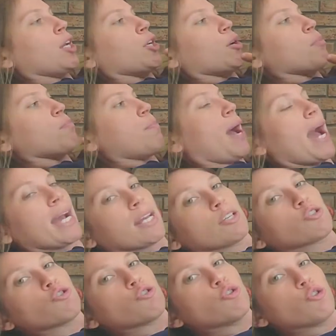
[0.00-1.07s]
Your back
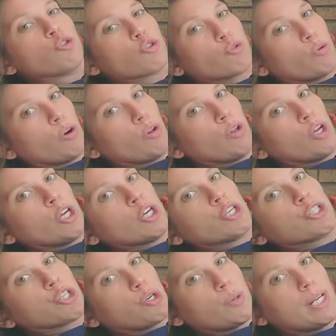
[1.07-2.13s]
is neutral
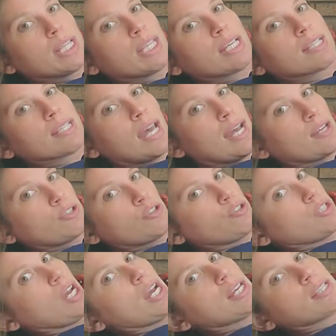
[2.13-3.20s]
during this
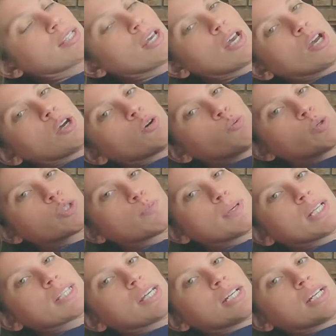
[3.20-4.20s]
exercise, which means that